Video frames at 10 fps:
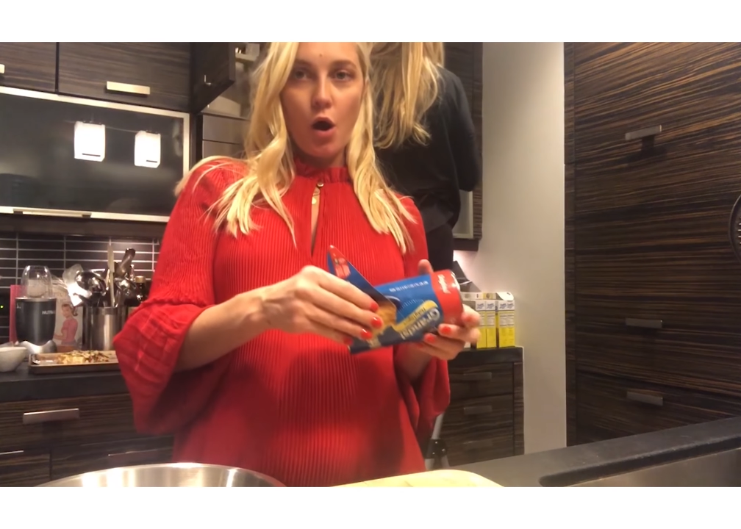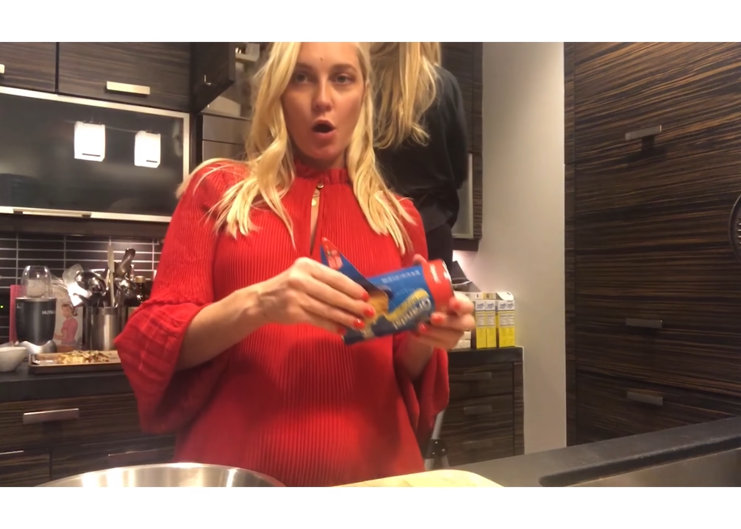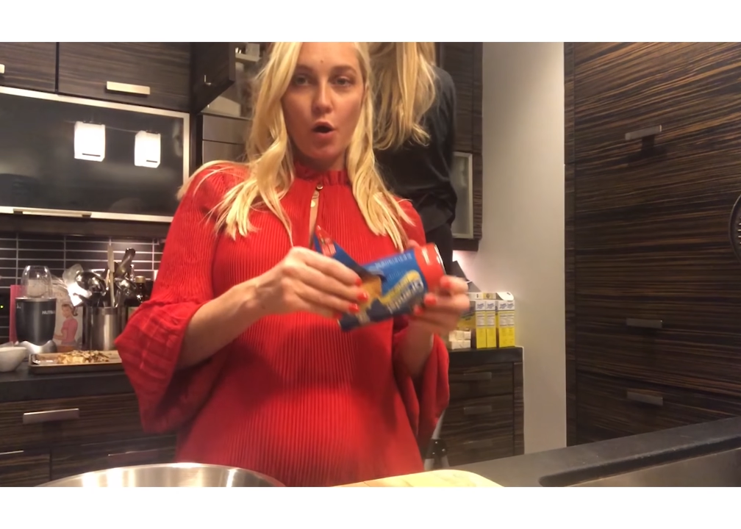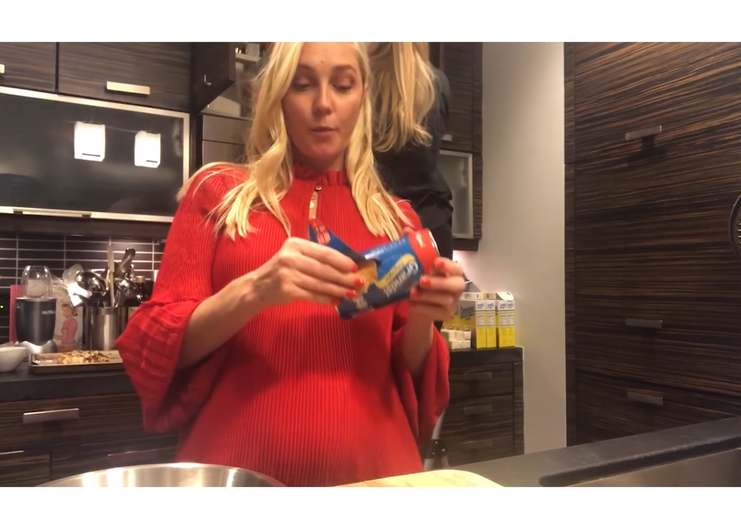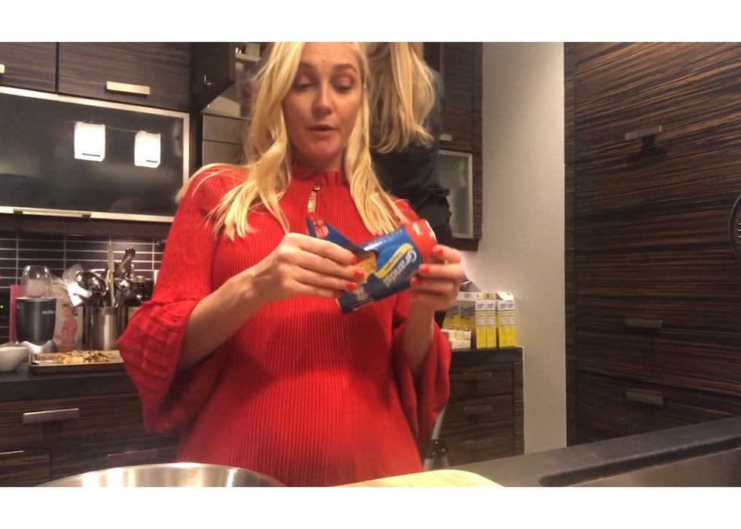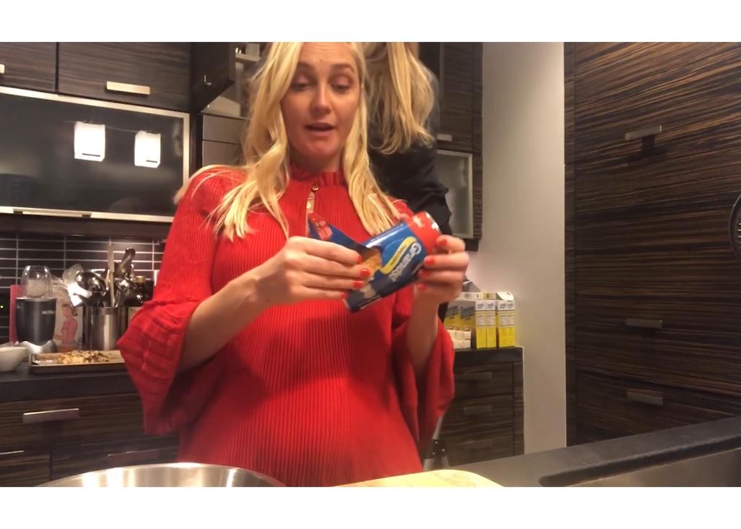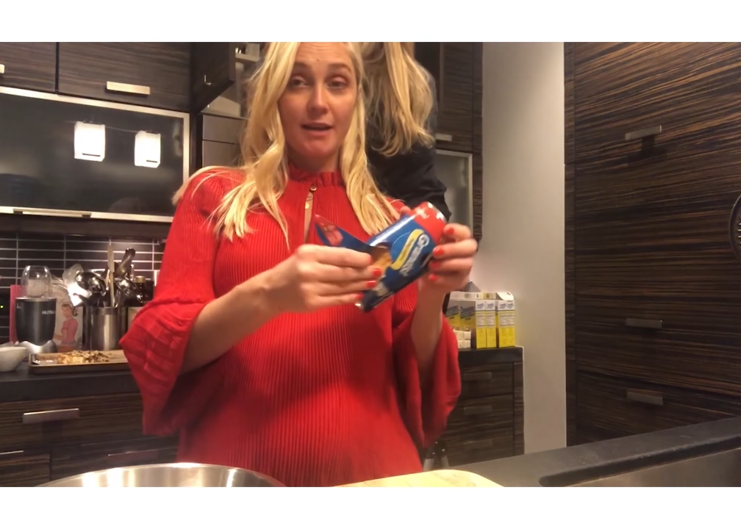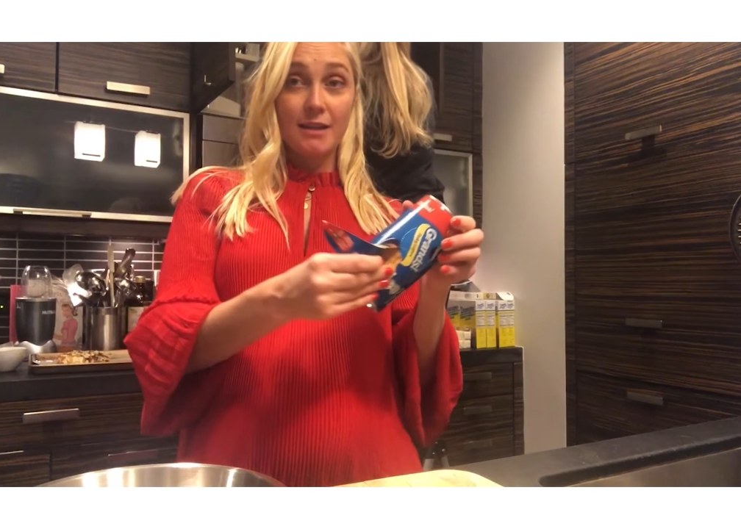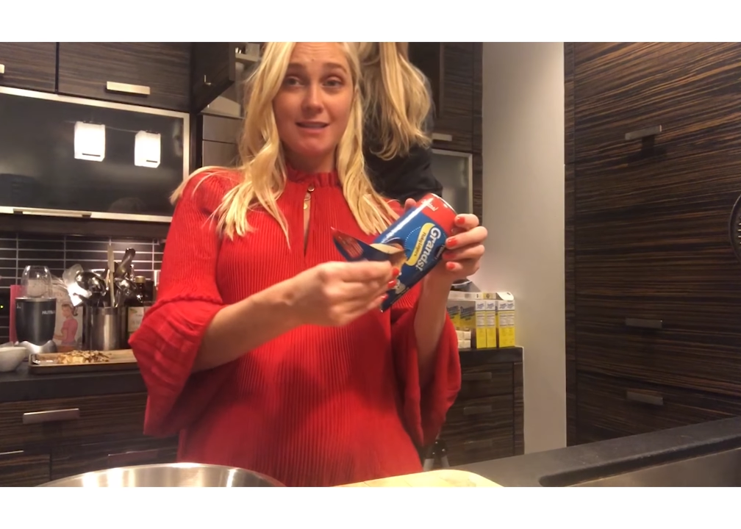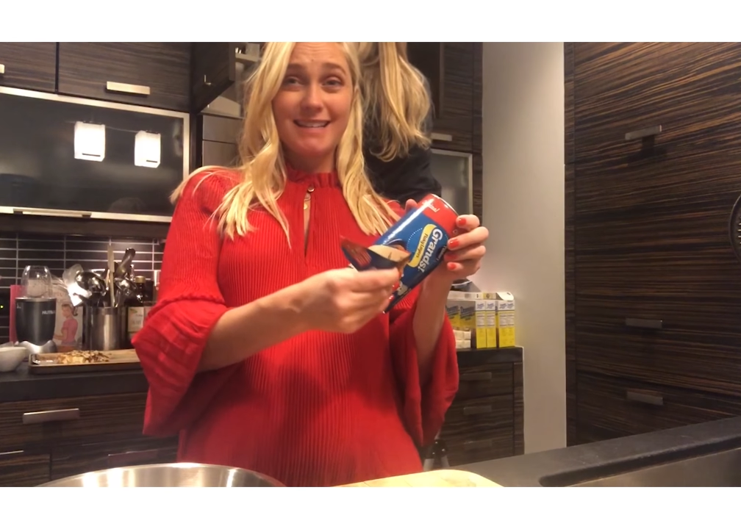Opening
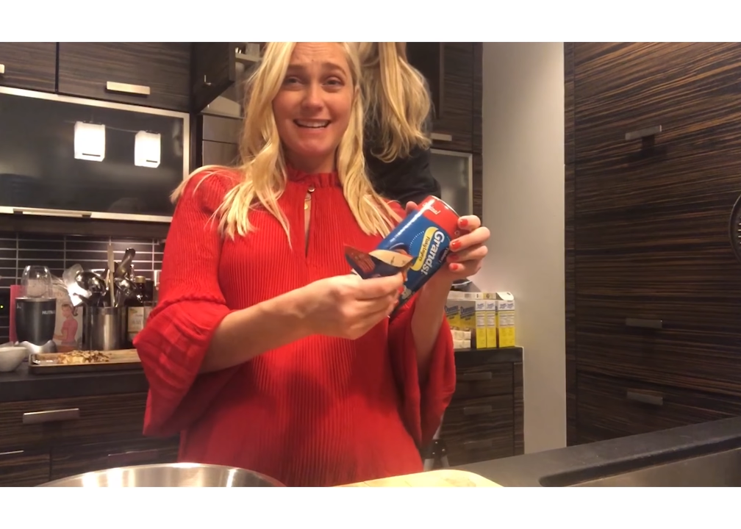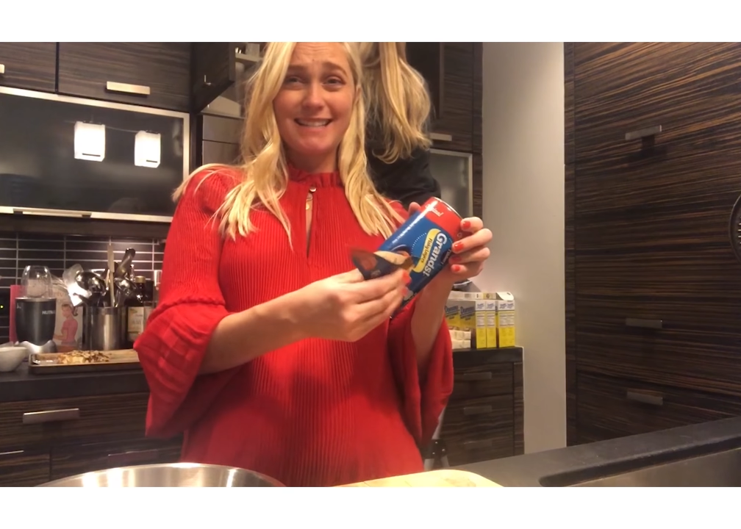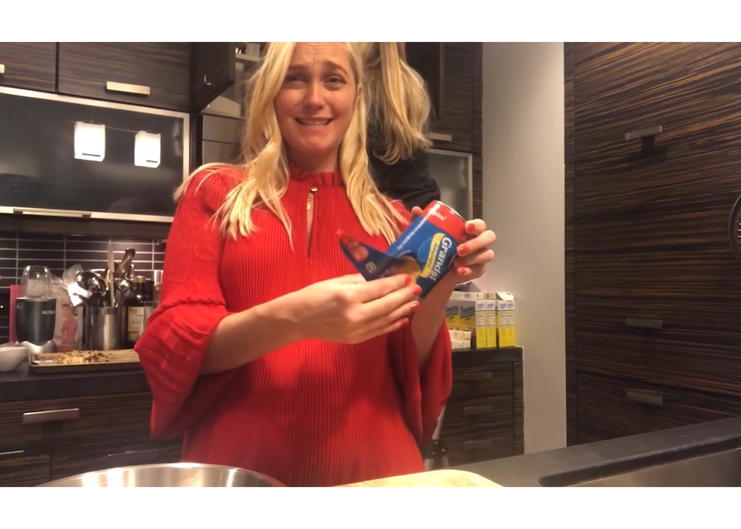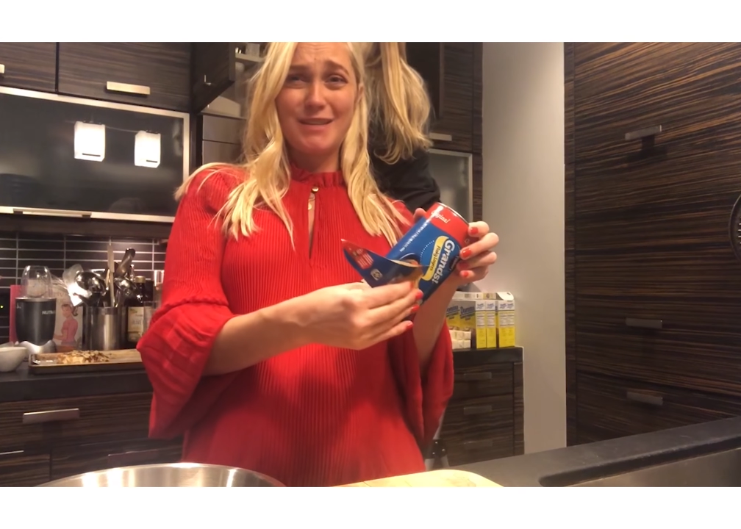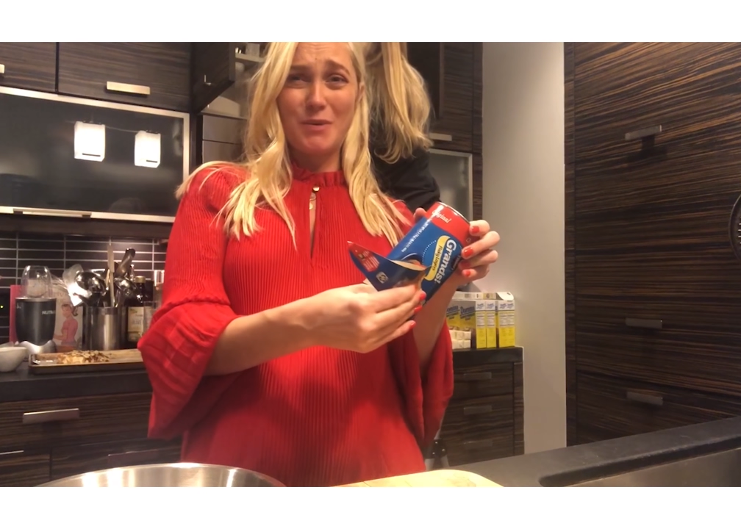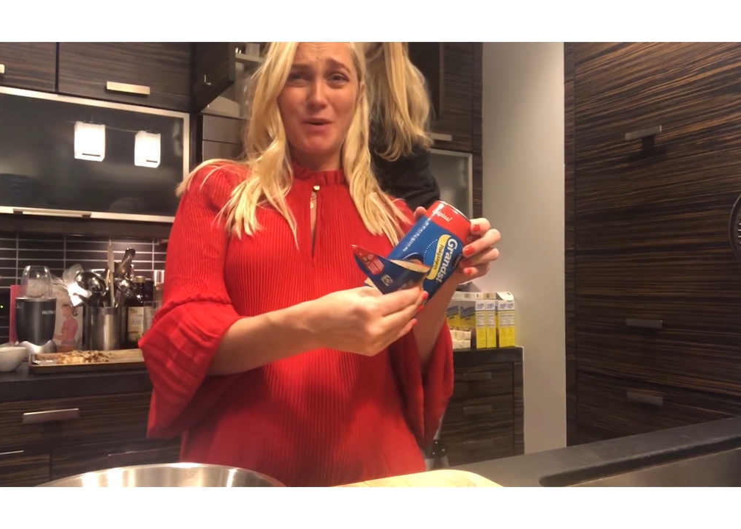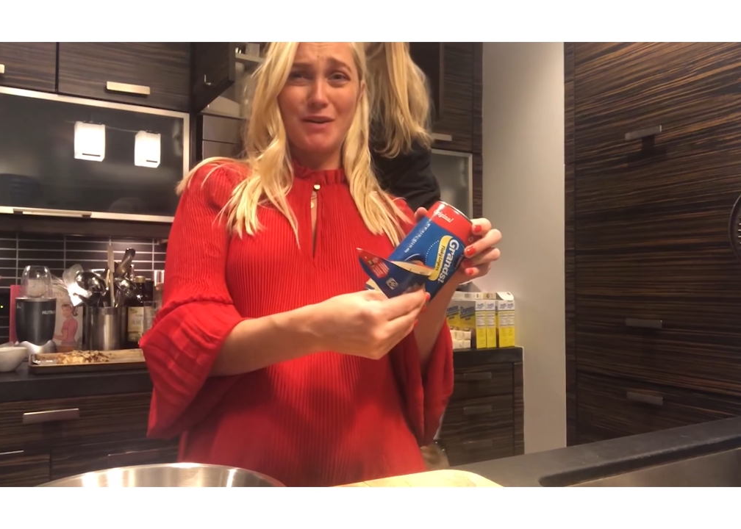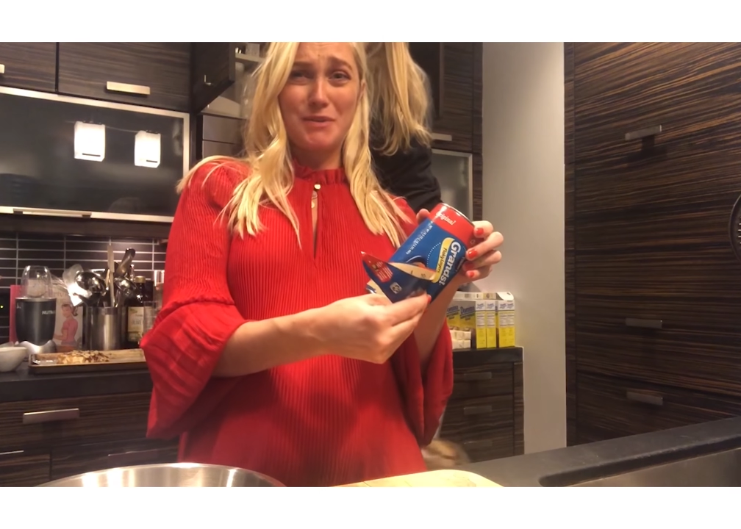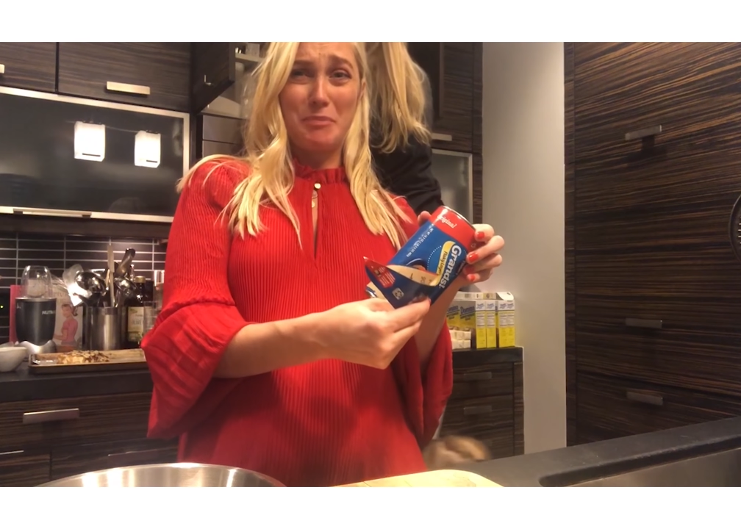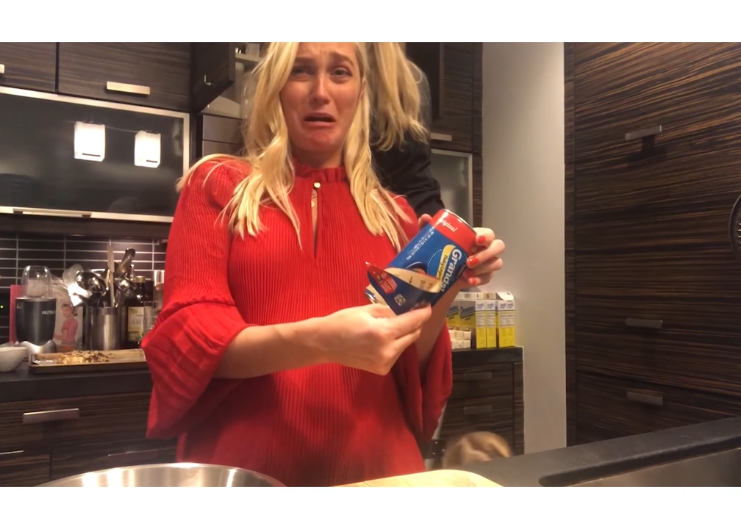these things is the
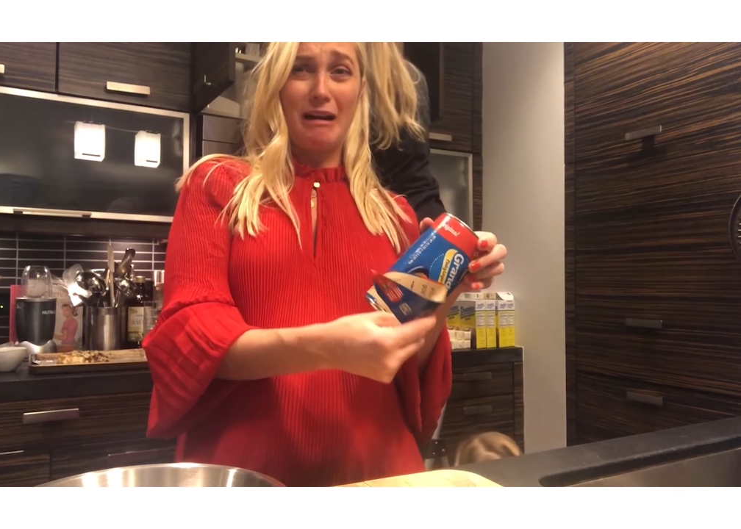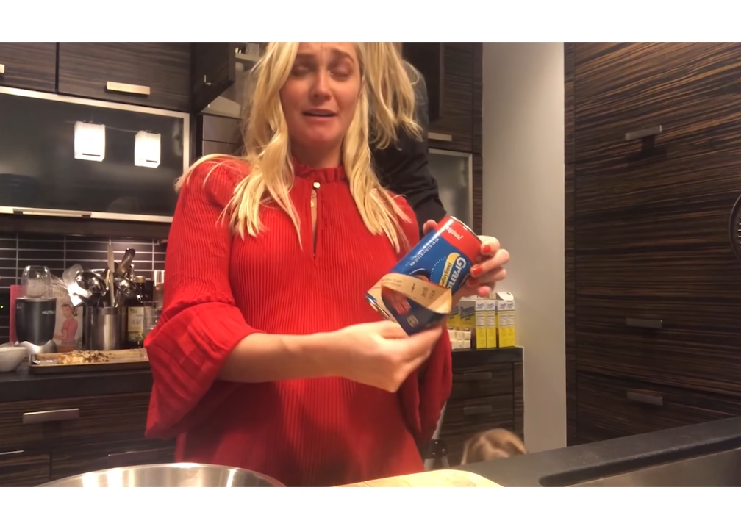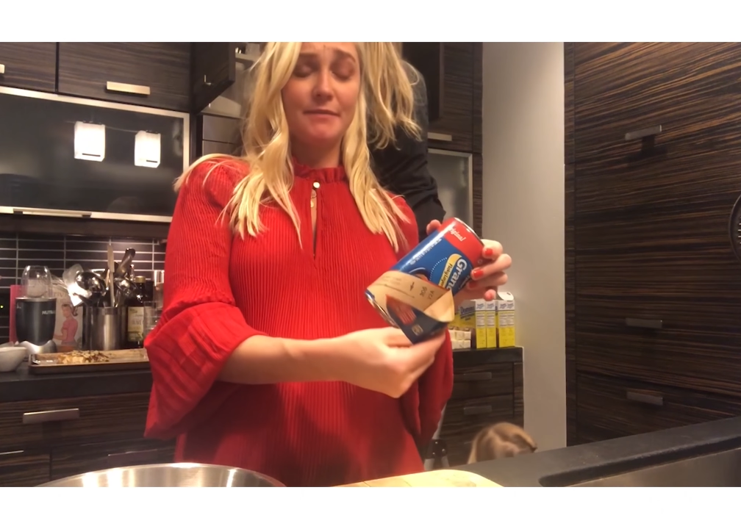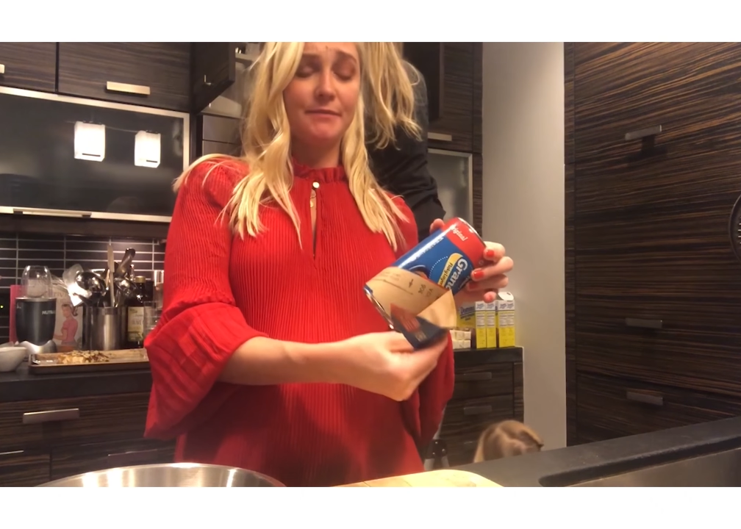worst part.